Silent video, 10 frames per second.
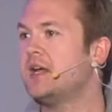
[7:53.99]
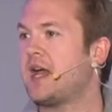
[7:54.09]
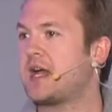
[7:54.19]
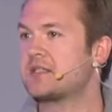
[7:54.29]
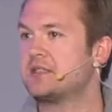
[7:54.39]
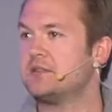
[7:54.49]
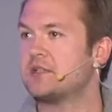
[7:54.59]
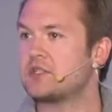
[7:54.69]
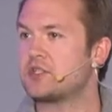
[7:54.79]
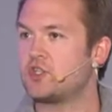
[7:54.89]
has to
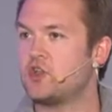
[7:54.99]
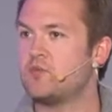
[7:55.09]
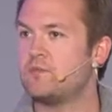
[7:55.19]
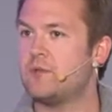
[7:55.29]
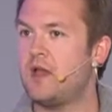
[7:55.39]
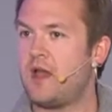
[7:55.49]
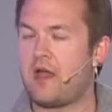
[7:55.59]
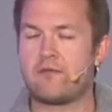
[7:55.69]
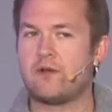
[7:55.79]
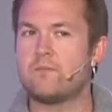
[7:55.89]
consume
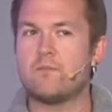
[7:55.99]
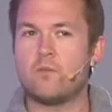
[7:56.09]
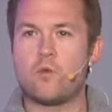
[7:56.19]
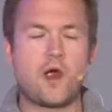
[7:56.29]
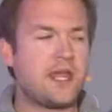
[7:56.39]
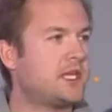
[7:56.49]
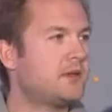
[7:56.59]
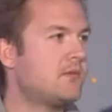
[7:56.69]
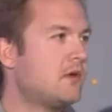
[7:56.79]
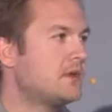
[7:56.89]
every
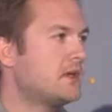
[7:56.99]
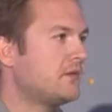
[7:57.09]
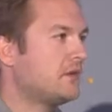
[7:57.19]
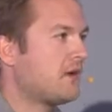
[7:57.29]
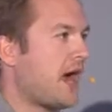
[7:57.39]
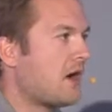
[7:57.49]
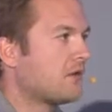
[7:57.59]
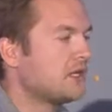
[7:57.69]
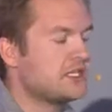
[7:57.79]
waking moment of your hour.